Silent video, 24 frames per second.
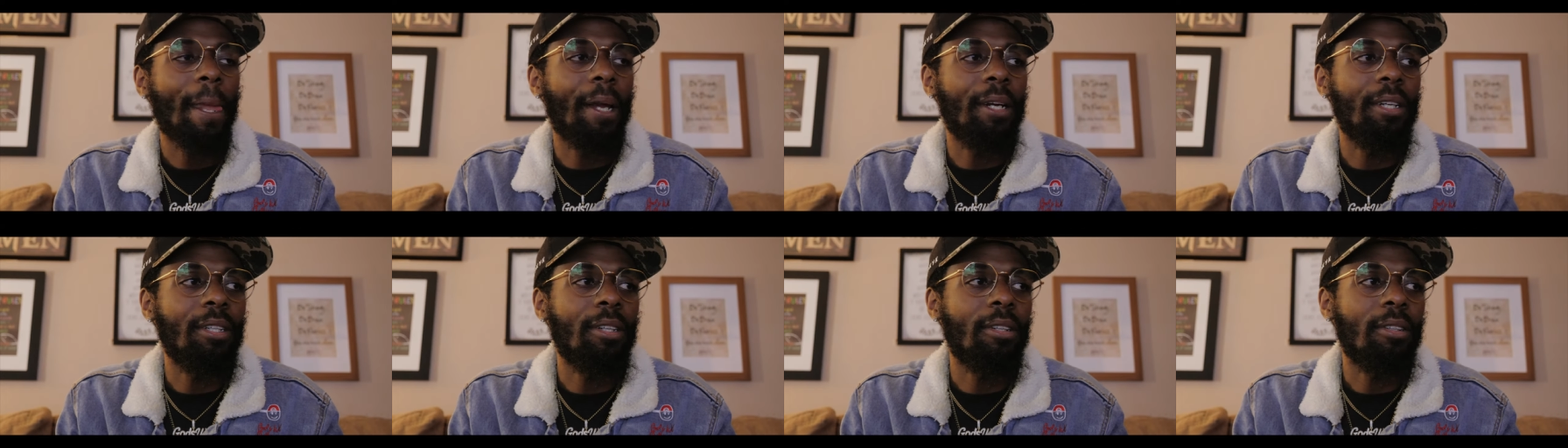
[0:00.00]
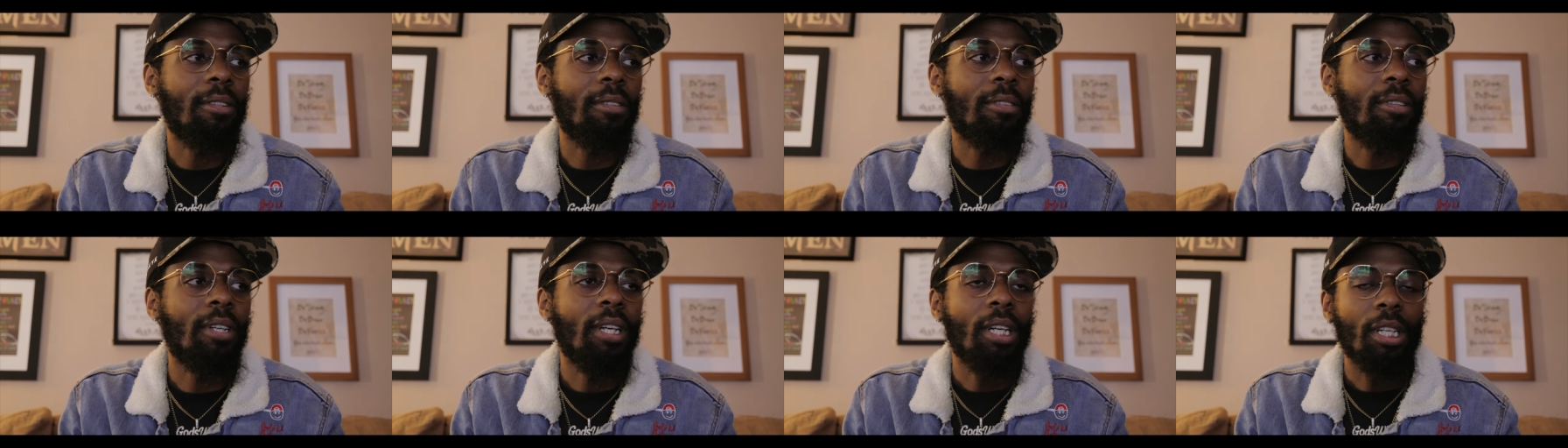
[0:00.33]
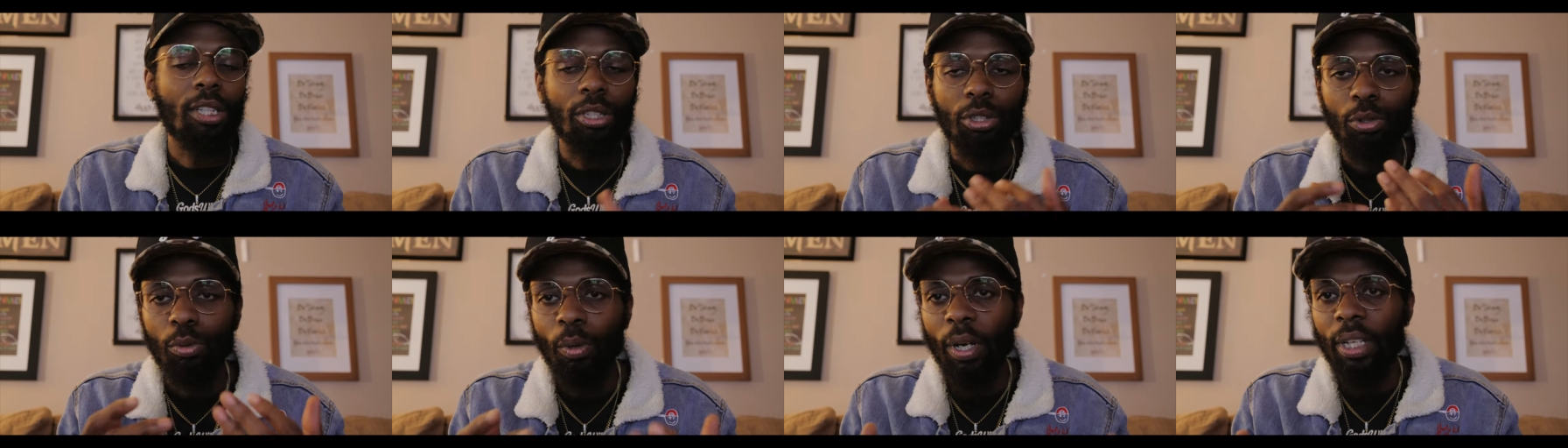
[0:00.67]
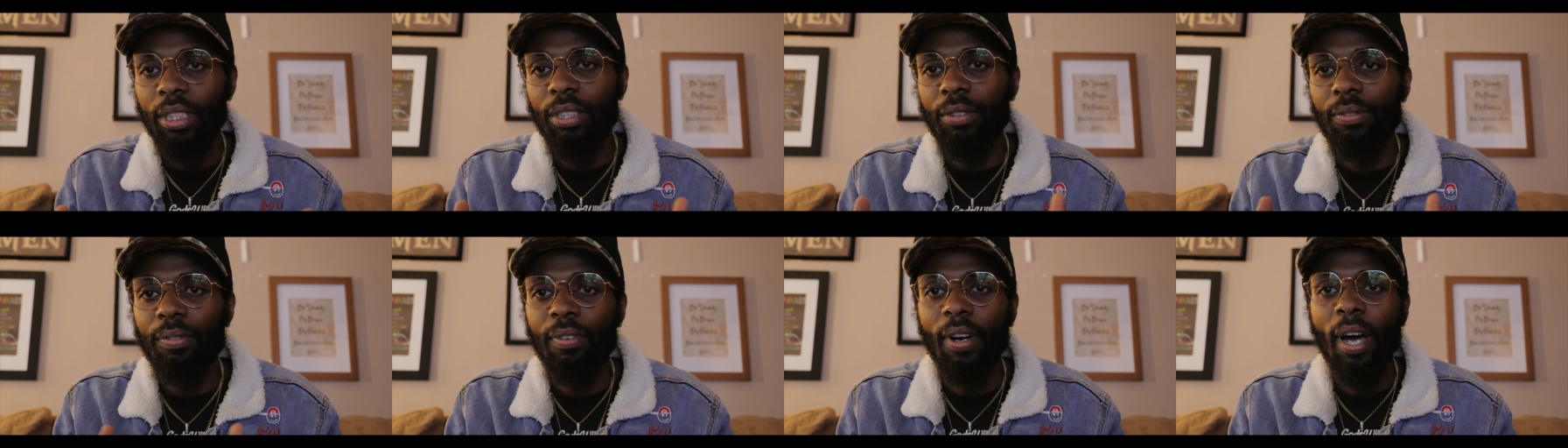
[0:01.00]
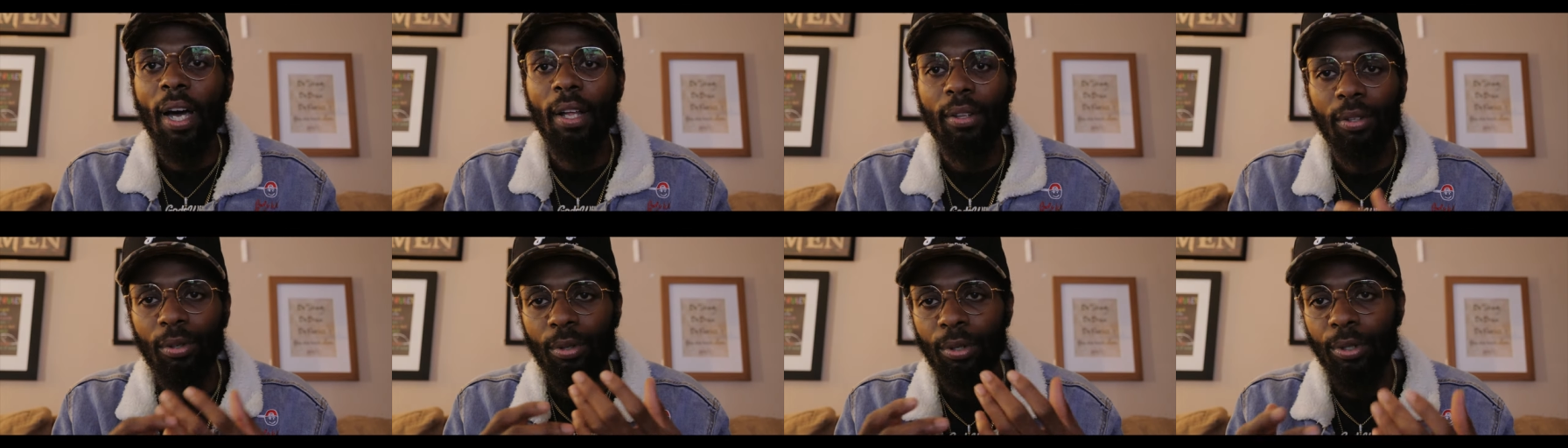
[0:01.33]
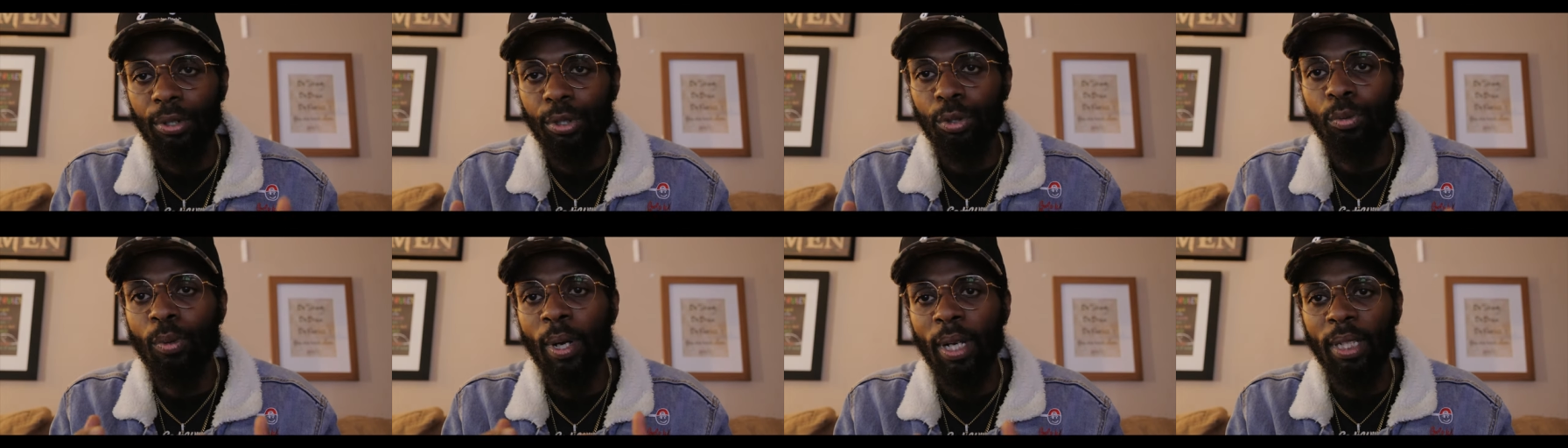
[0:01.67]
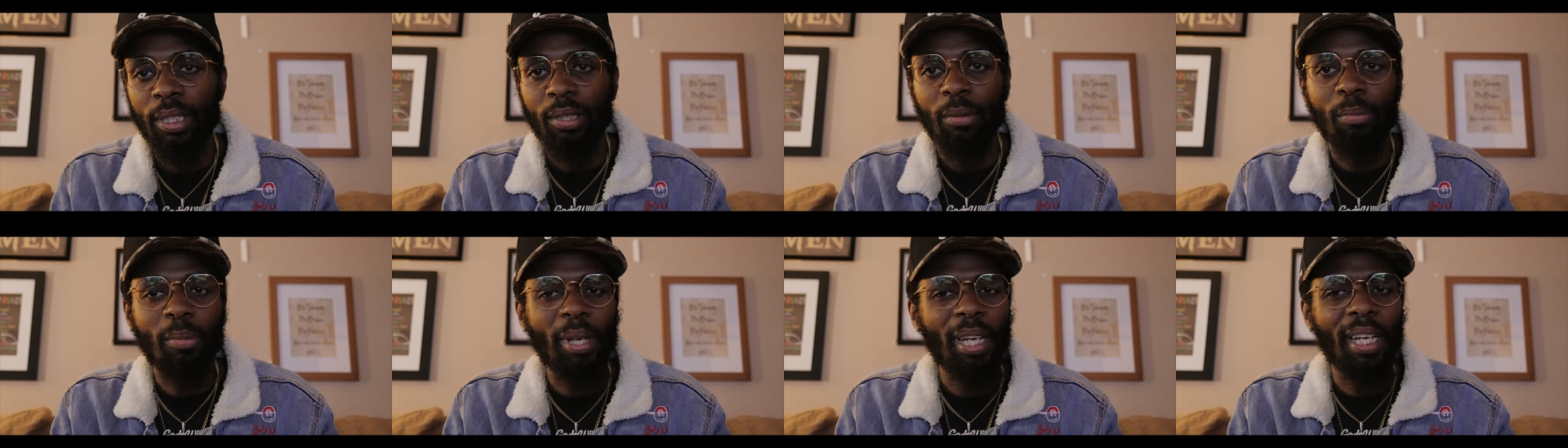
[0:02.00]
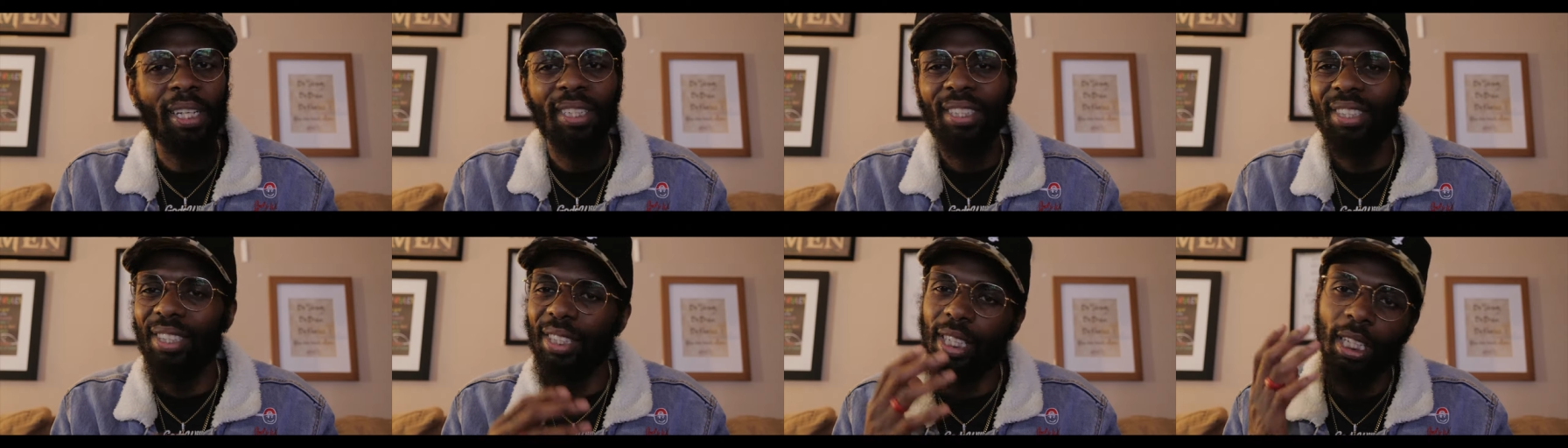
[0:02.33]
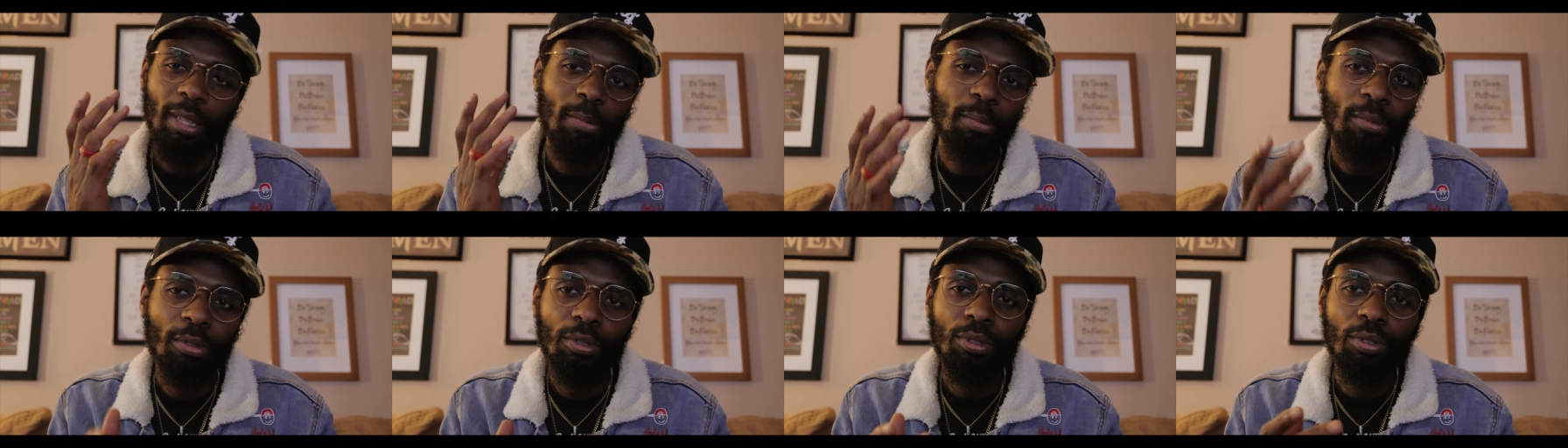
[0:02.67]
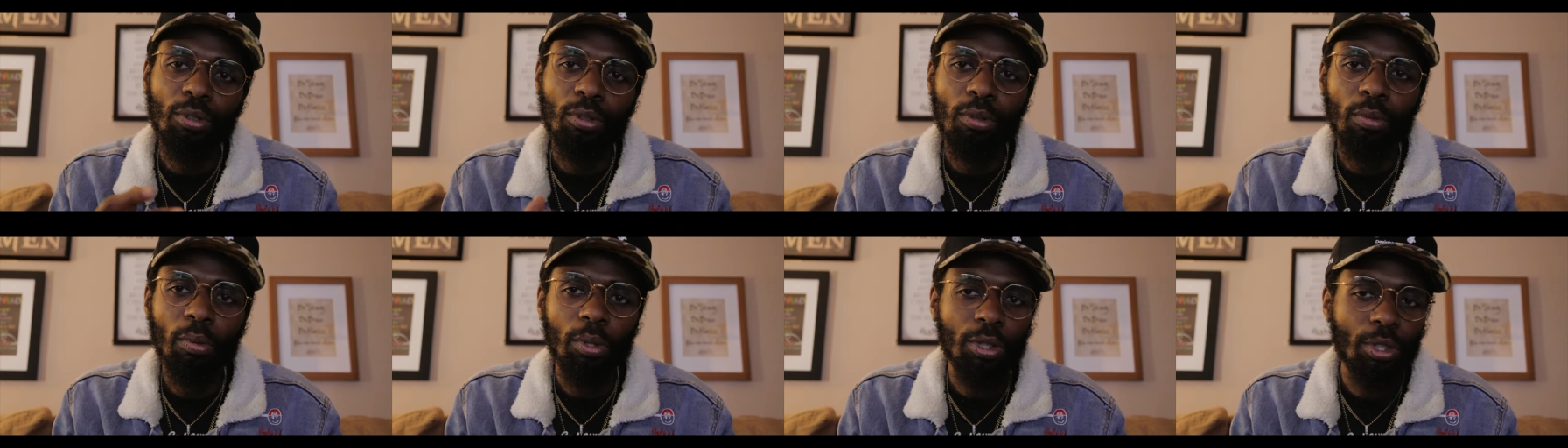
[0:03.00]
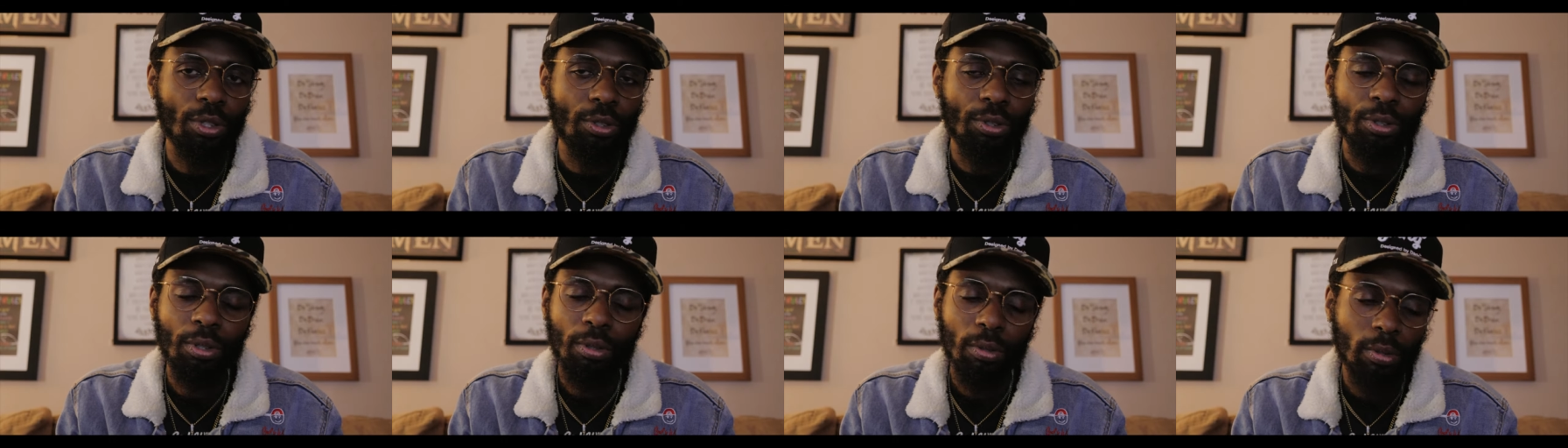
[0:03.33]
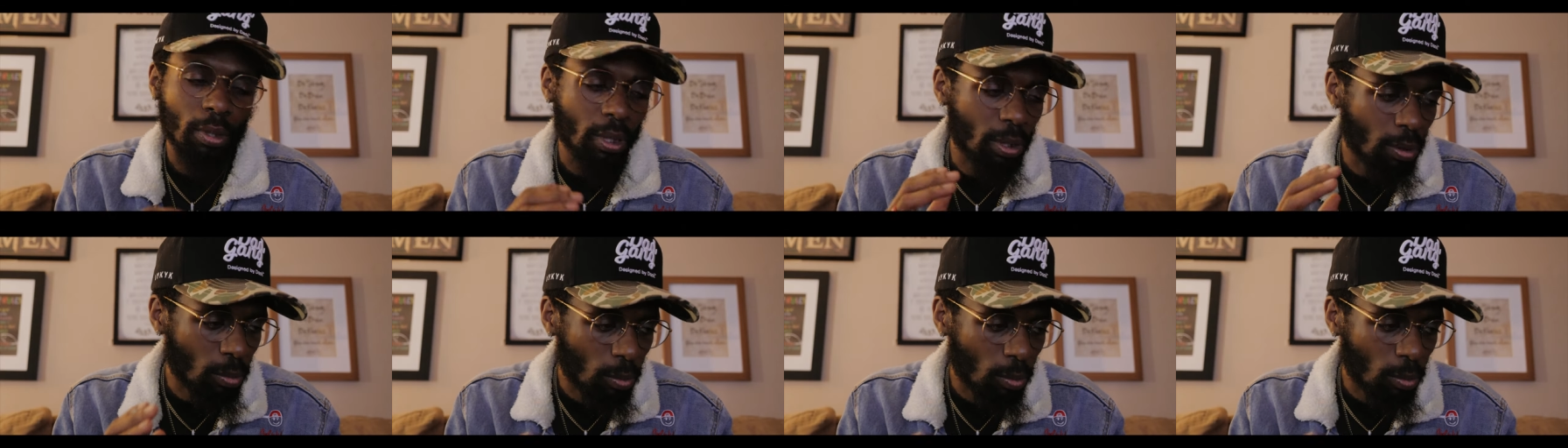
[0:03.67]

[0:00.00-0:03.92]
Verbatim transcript: you know, you as a father, you as a man, just keep on doing what you're doing.